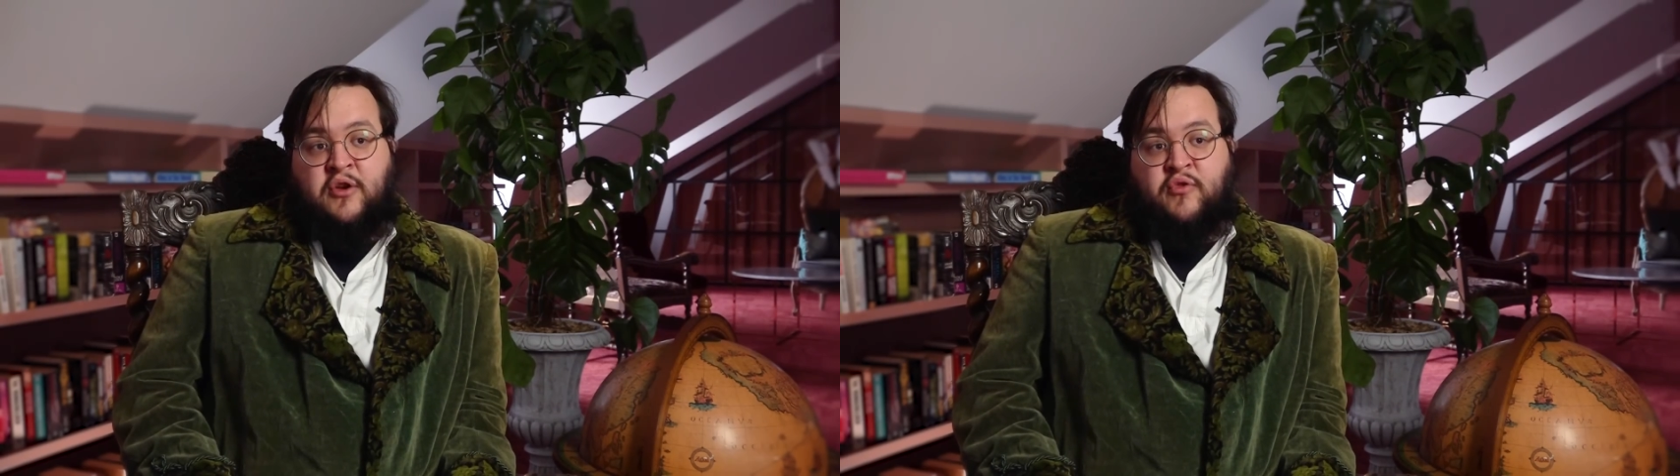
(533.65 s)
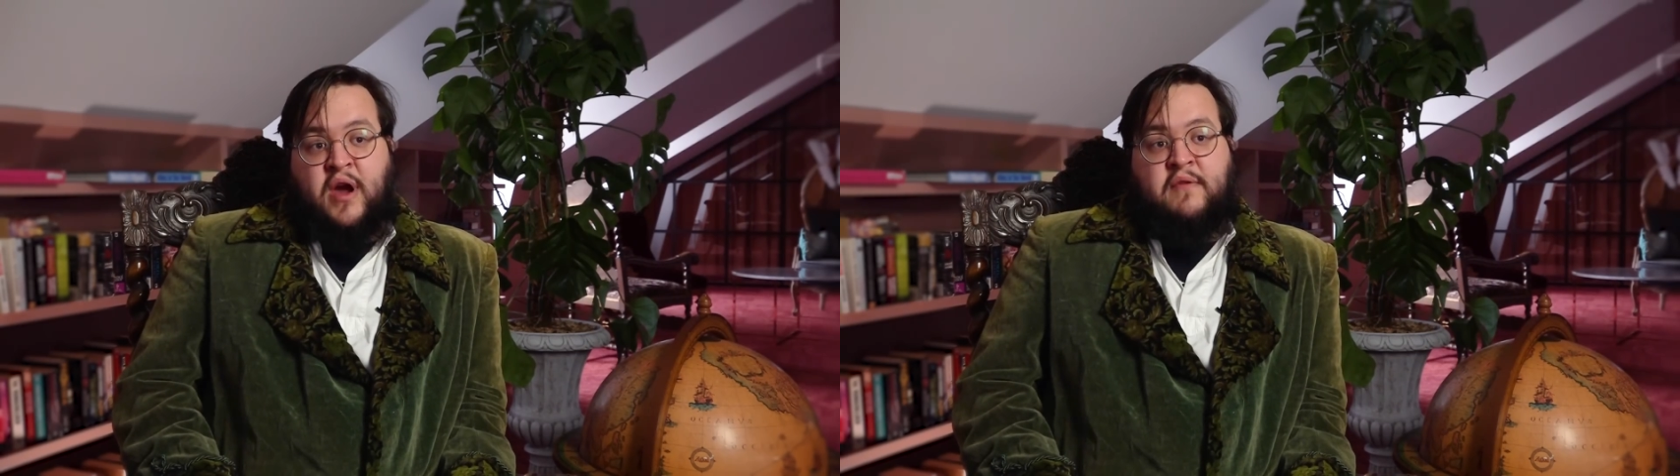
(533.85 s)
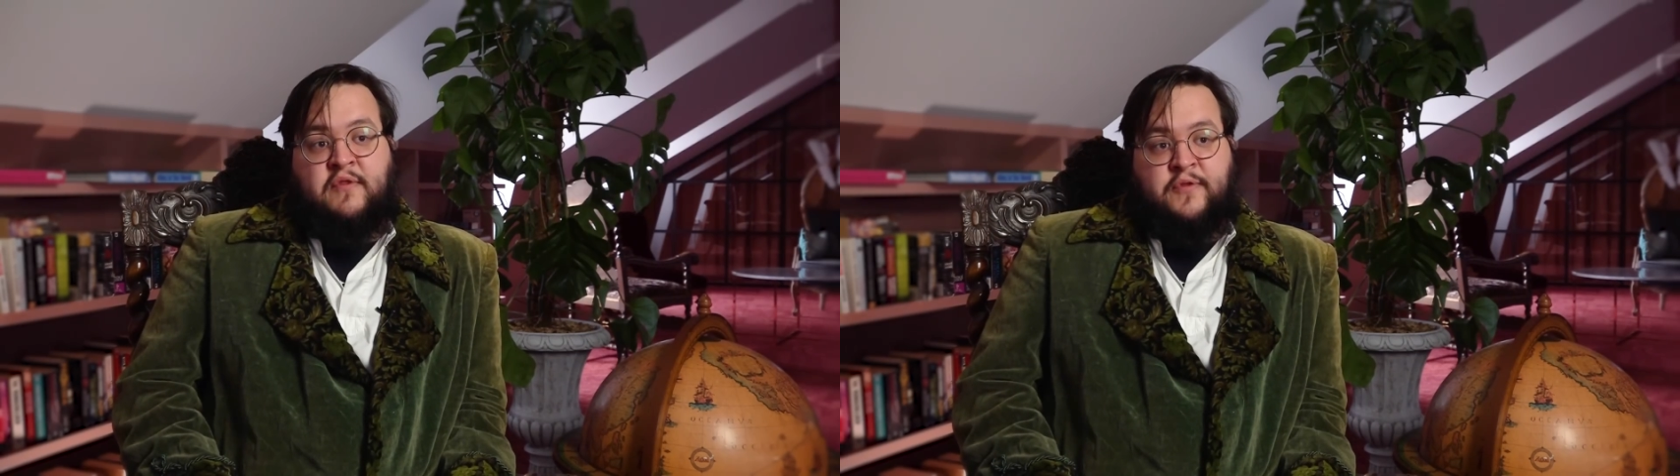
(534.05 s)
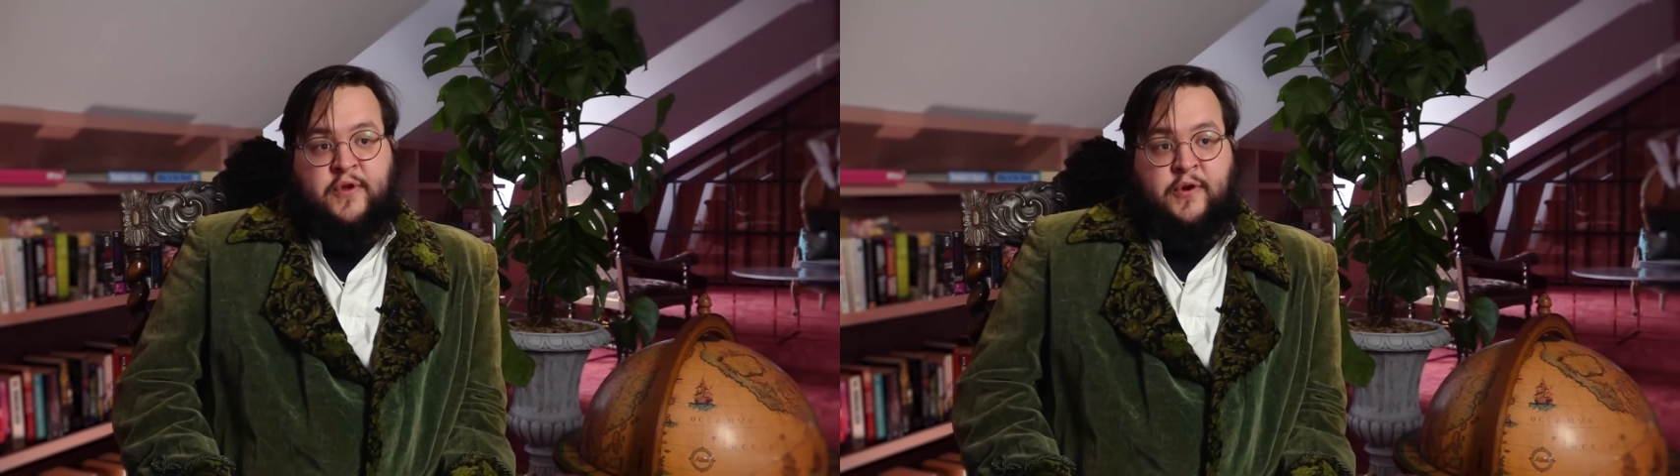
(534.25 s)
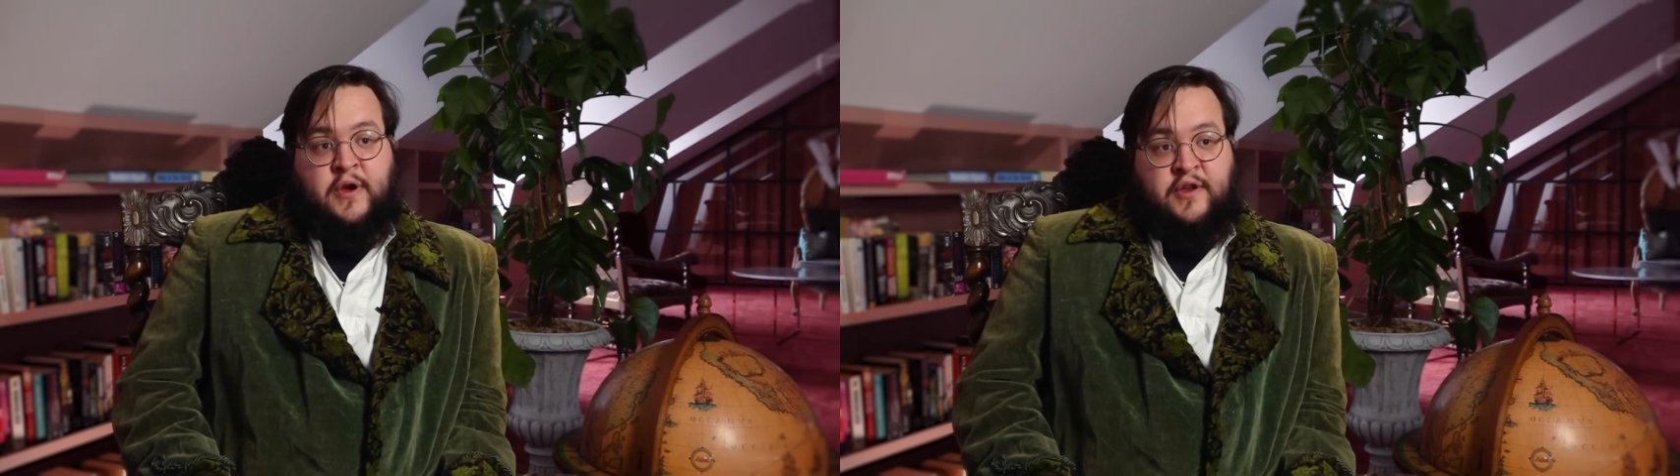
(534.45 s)
driver for
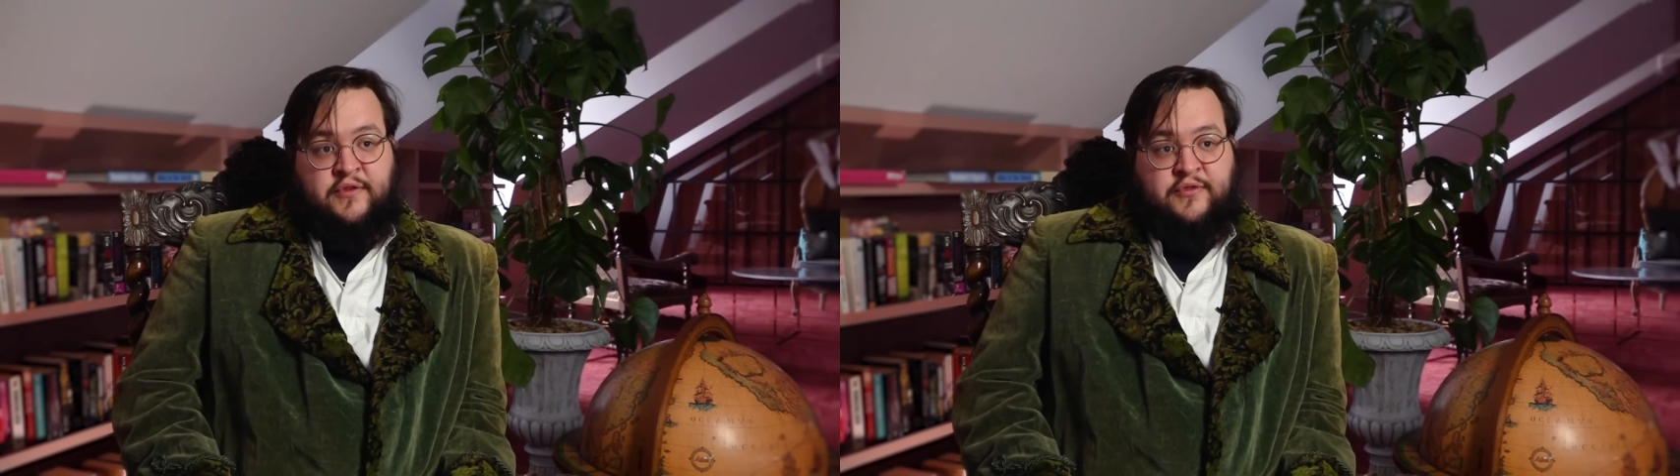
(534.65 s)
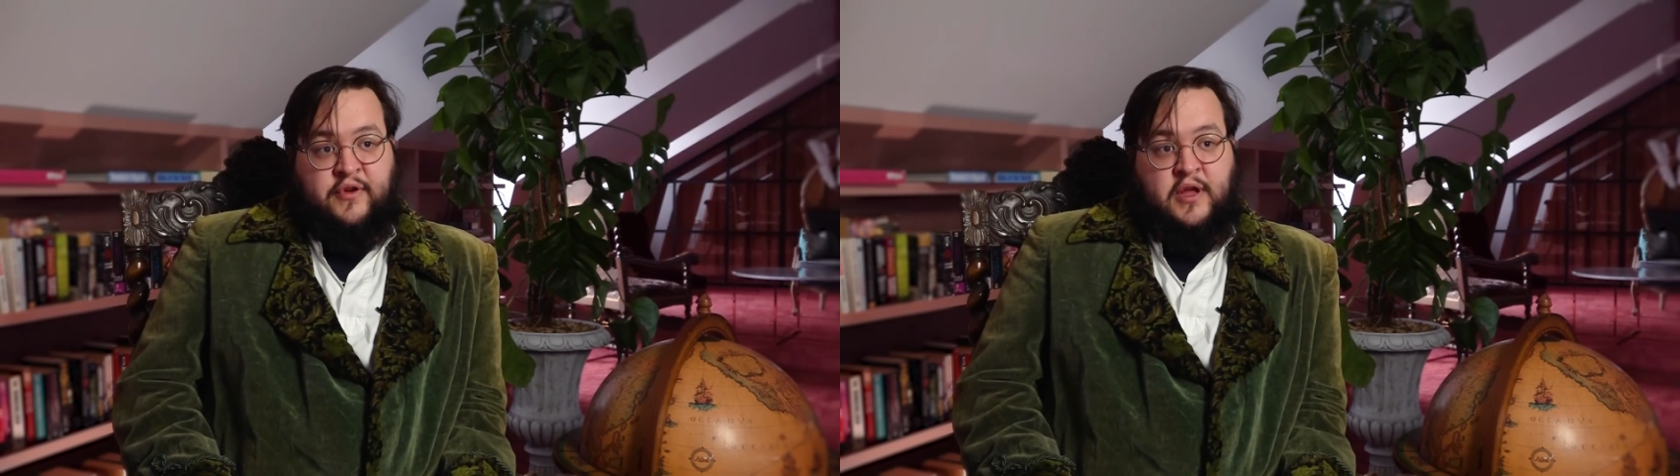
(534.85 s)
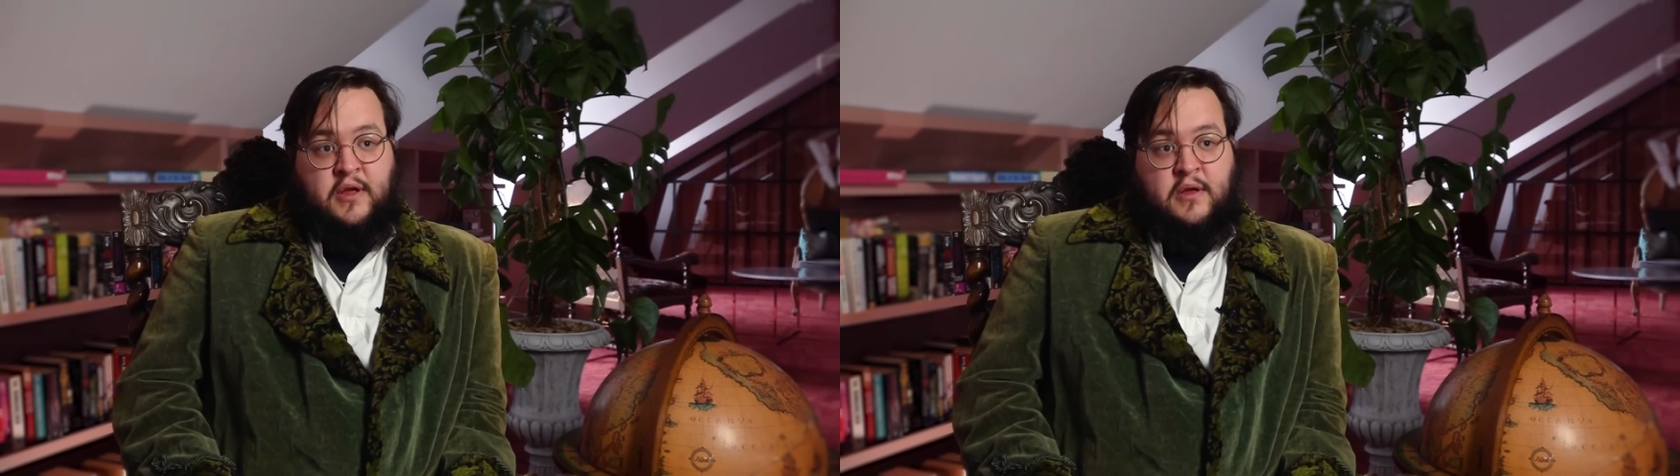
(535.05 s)
your industry,